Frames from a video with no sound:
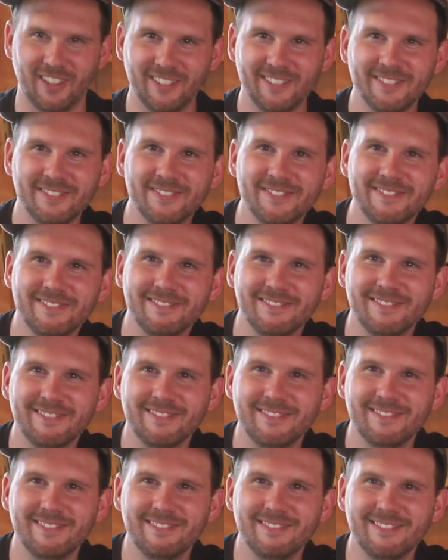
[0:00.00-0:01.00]

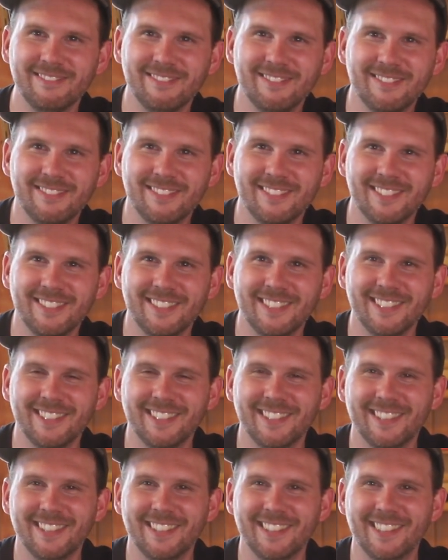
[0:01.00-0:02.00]

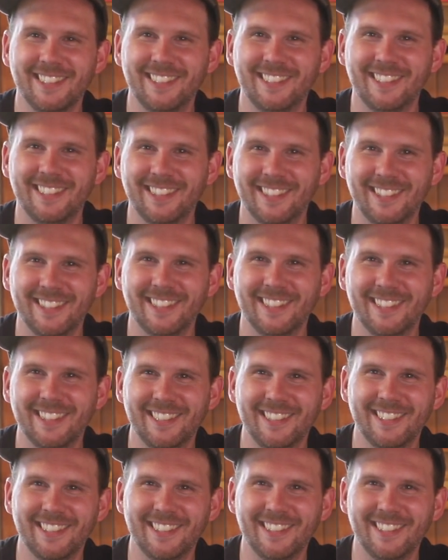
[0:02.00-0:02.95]
This person isn't speaking.